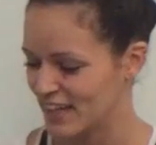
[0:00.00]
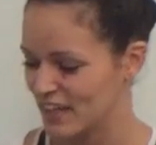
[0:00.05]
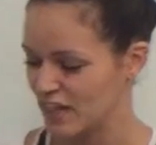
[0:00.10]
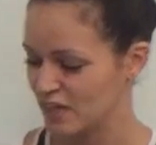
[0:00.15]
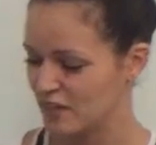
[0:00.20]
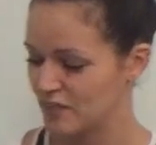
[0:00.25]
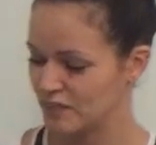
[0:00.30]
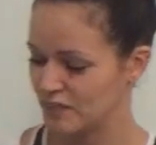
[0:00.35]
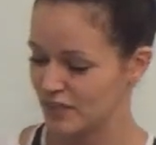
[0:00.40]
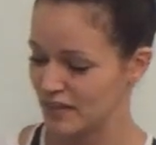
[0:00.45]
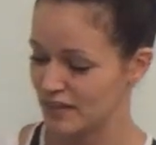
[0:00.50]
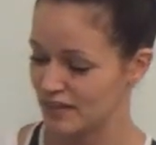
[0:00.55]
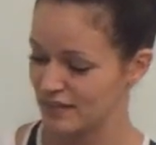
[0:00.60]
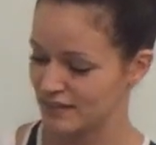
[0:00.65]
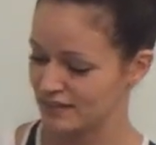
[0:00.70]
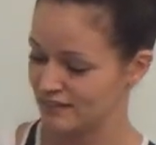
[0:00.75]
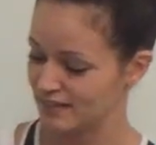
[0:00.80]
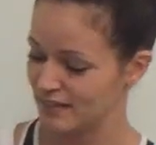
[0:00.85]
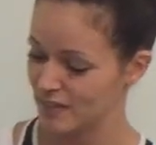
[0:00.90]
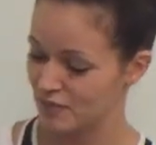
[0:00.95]
If
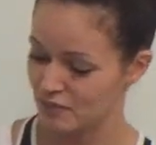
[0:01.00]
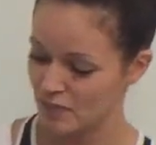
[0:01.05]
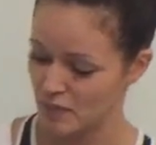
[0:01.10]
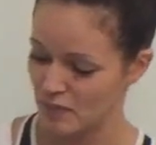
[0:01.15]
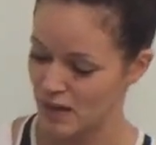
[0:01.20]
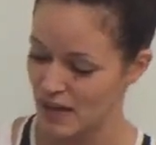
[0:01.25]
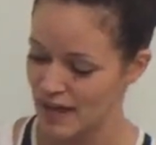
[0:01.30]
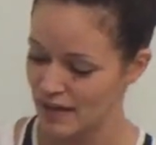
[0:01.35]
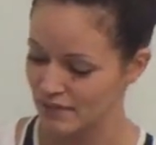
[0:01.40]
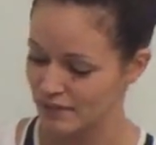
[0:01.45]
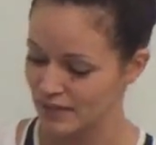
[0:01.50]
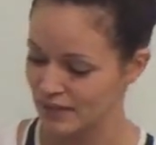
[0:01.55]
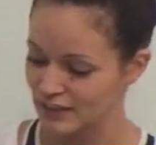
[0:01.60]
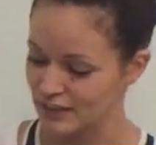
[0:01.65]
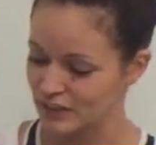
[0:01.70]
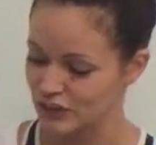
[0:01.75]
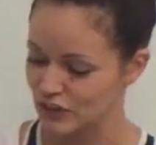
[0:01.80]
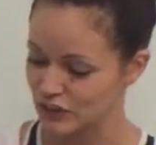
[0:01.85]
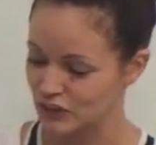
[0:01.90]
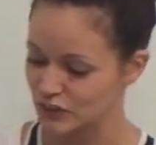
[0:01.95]
I'm having
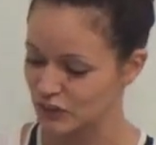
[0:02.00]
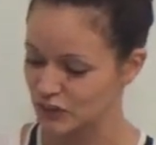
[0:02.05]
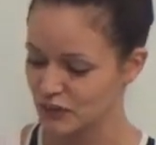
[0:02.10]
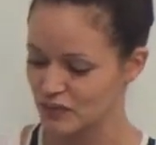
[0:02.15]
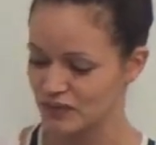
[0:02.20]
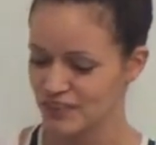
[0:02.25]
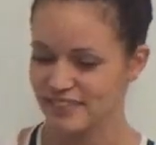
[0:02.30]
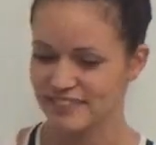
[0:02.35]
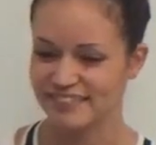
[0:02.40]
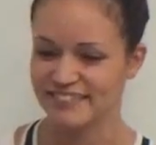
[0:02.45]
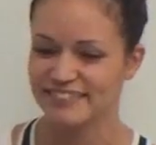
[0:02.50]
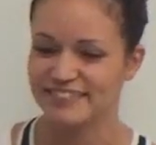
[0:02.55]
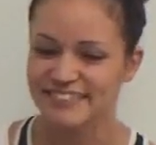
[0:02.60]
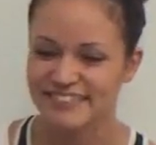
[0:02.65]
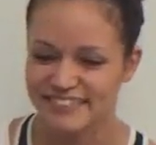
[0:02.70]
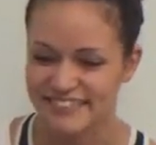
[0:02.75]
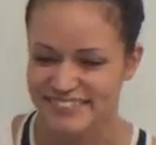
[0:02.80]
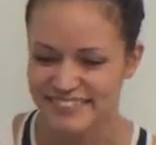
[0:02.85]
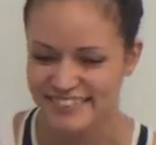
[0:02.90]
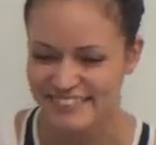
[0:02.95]
issues
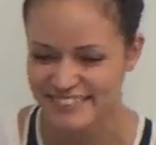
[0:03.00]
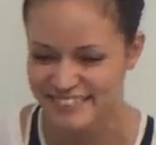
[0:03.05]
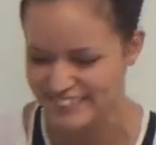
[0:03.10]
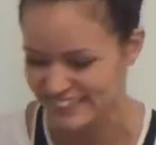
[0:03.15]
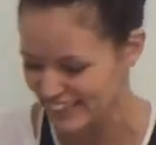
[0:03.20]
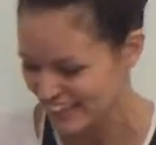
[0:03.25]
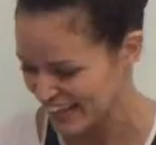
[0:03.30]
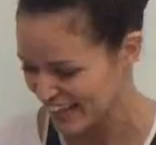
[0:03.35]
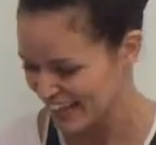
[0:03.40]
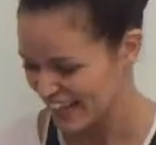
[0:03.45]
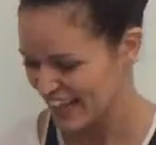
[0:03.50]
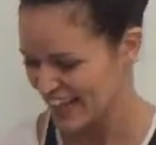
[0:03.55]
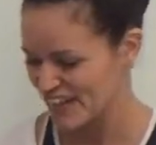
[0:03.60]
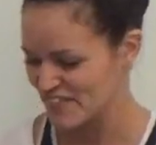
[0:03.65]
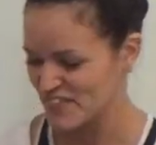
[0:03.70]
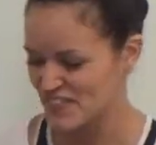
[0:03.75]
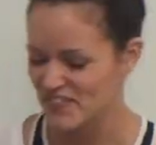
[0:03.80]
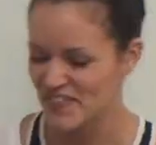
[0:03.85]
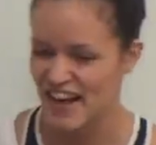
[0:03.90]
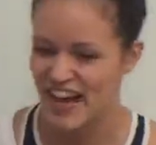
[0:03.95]

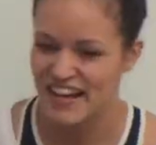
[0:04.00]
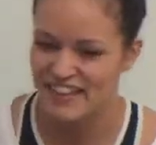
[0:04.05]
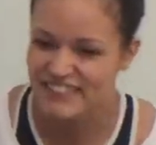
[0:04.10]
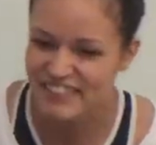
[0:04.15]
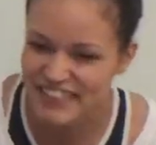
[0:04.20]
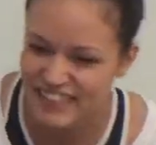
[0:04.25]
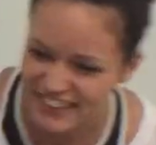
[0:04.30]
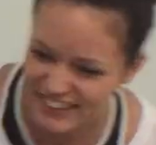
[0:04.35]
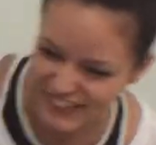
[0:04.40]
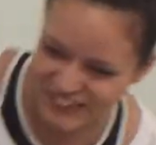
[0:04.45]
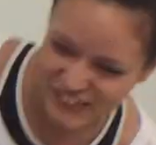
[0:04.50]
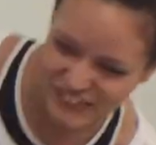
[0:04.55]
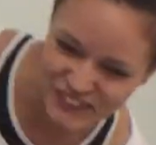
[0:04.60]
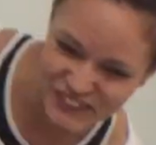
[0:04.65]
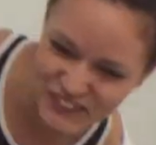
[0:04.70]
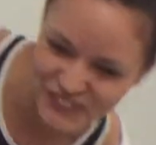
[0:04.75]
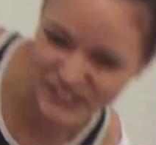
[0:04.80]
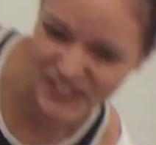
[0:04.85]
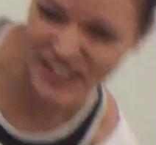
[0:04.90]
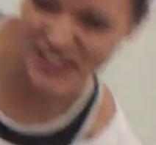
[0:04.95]
if I'm having issues